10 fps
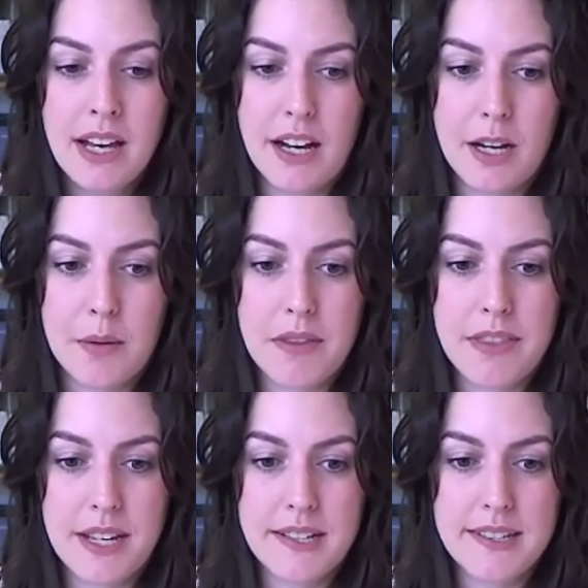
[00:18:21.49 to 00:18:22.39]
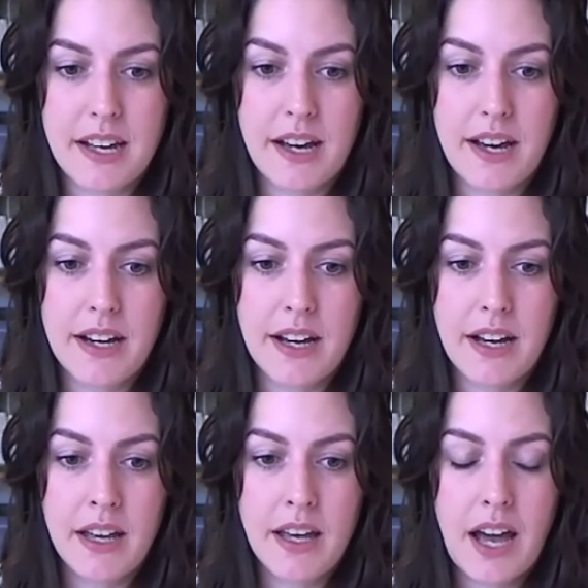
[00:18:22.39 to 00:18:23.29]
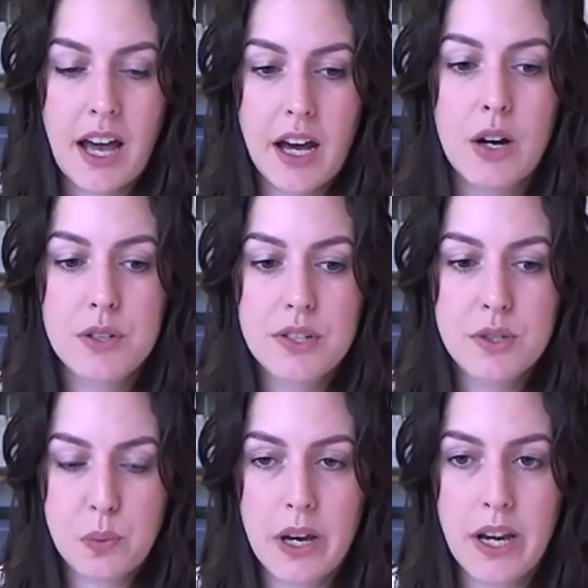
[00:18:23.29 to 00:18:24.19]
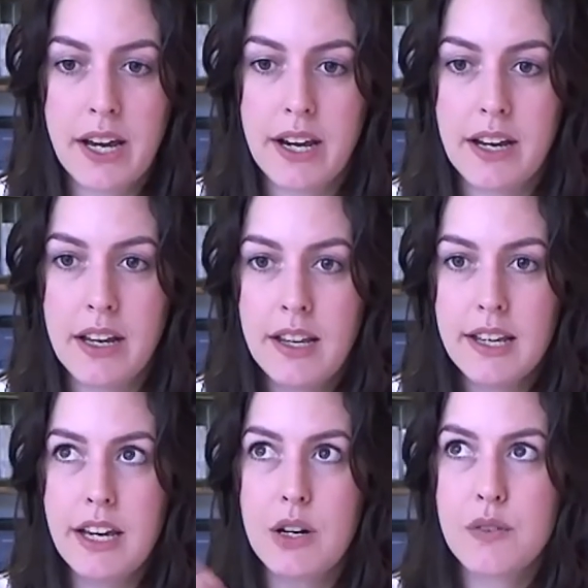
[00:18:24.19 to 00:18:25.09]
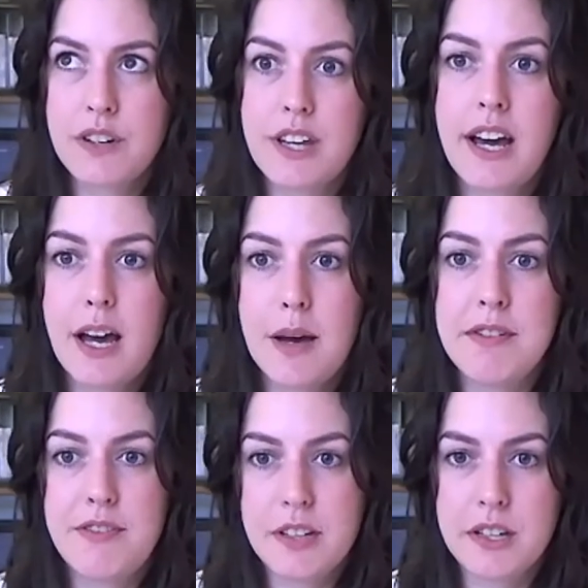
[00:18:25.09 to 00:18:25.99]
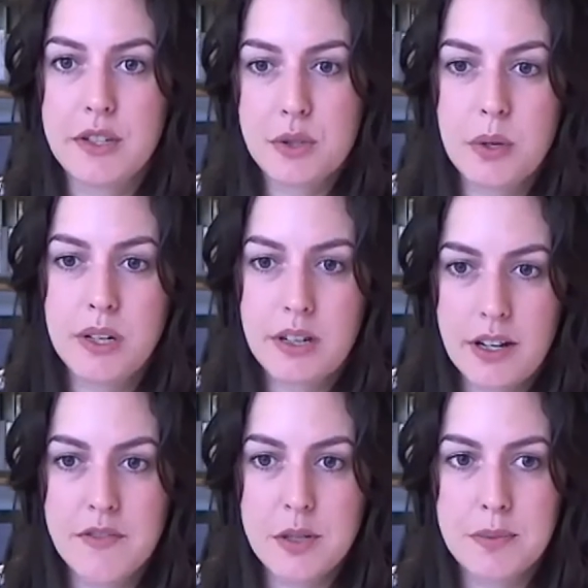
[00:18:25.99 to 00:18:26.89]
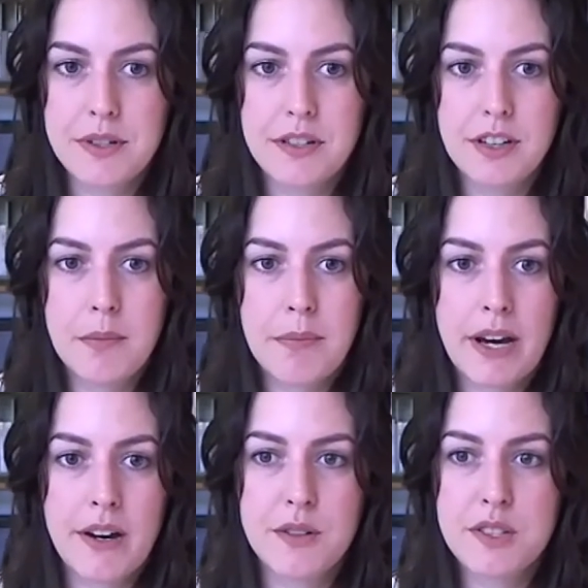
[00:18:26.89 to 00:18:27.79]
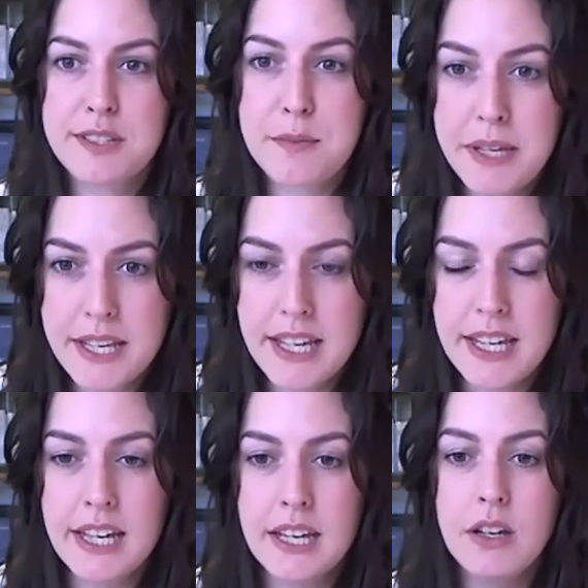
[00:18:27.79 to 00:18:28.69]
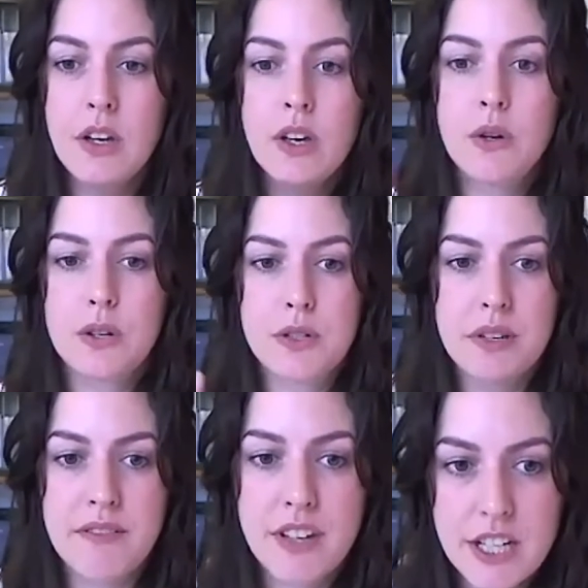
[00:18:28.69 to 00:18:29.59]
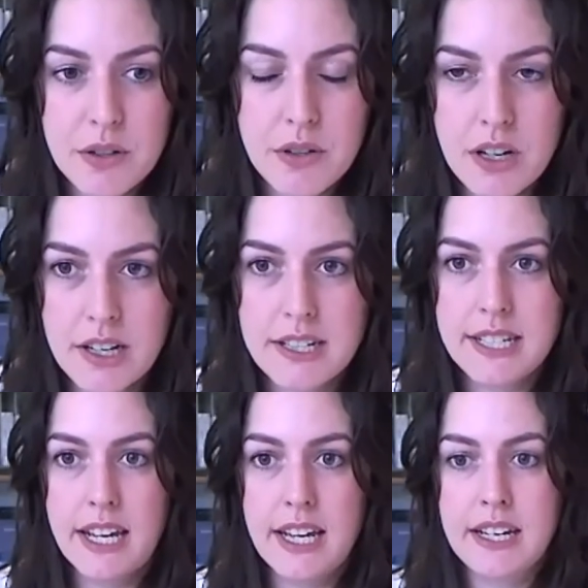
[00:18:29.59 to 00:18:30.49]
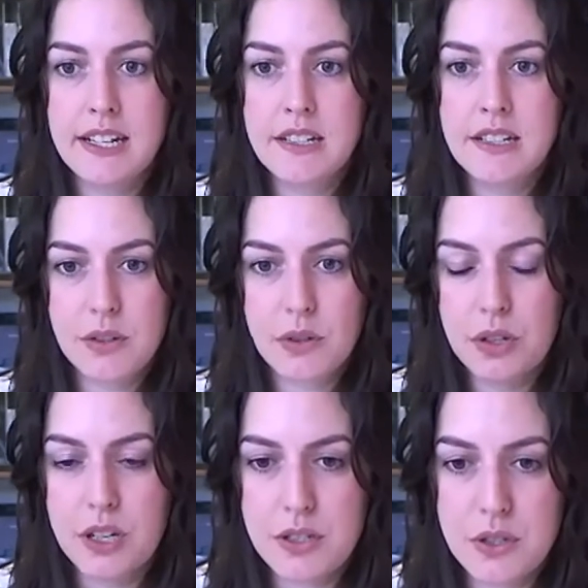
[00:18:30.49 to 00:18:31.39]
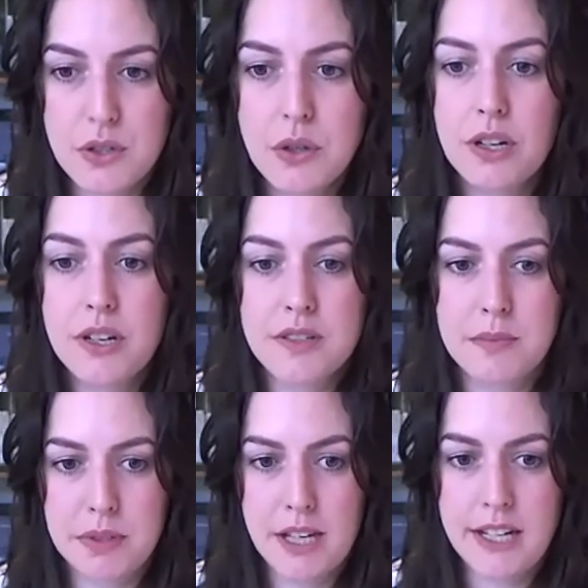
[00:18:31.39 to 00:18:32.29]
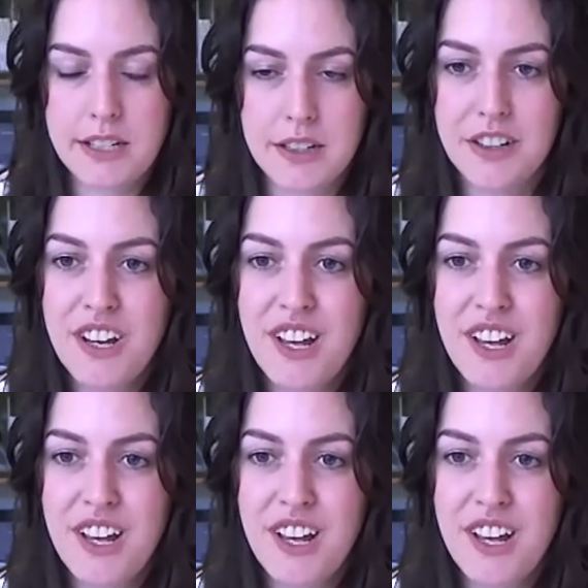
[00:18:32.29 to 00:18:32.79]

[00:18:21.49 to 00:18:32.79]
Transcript: Um, they said, how does one get over the hump of feeling so uncomfortable about speaking or doing video content or tutorials and blah-de-do?